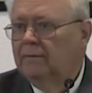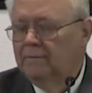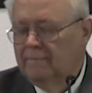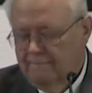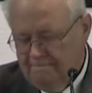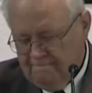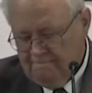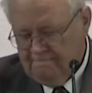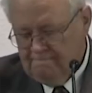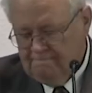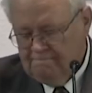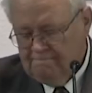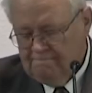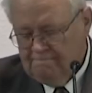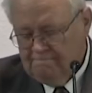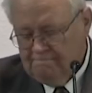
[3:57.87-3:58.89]

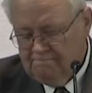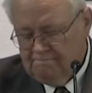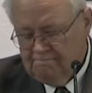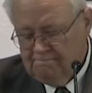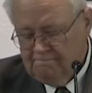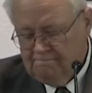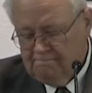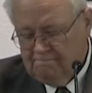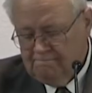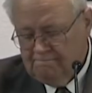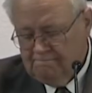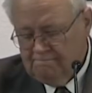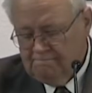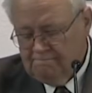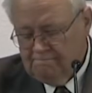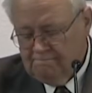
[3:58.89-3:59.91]
Nobody speaks.